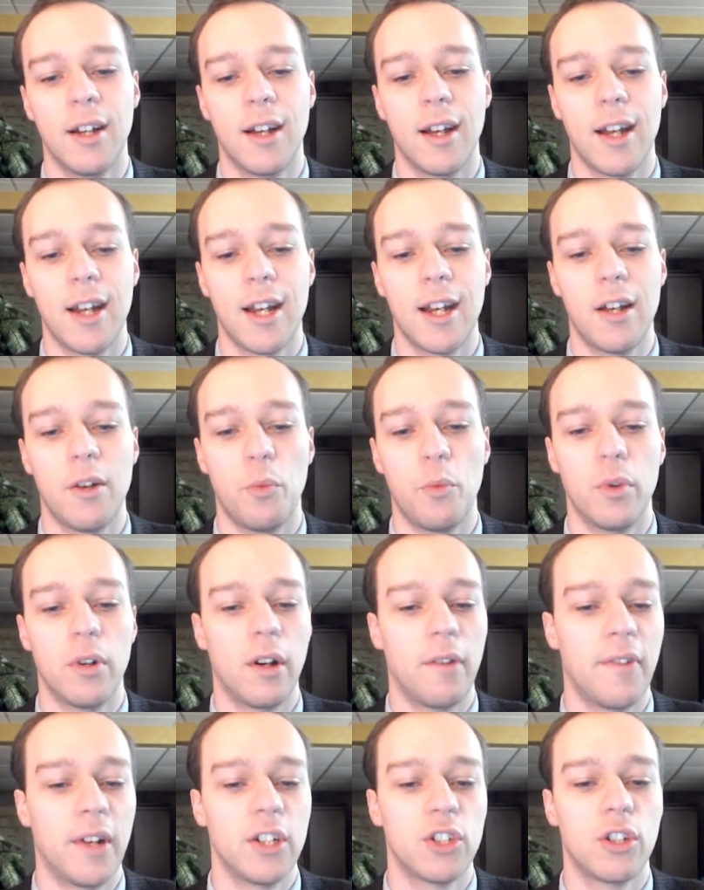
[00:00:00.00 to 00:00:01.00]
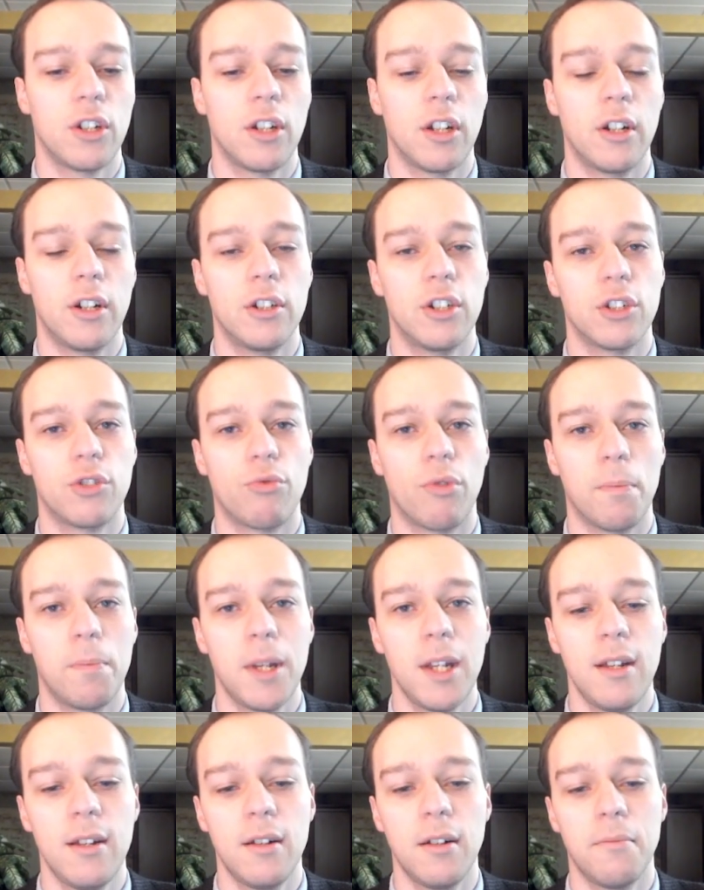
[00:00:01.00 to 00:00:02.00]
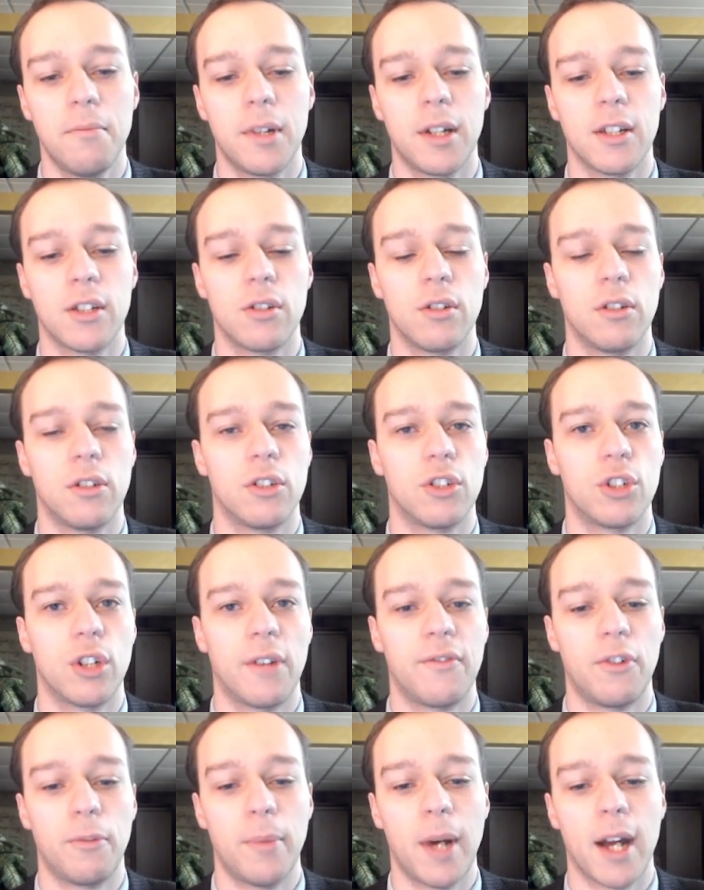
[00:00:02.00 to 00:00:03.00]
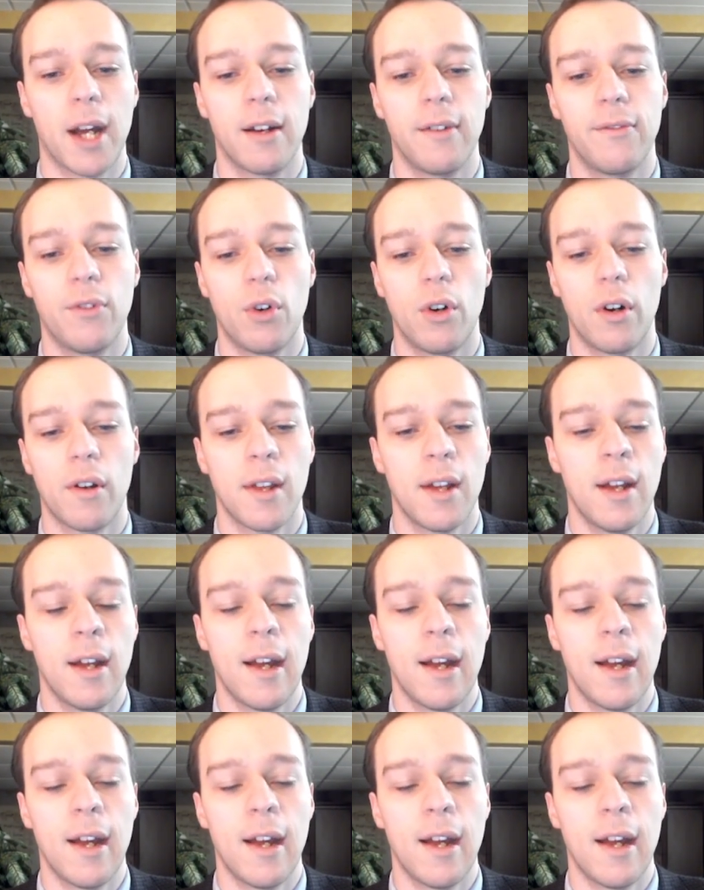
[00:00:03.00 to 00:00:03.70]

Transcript: And we're eventually going to just repeat because they'll just shuffle back and forth.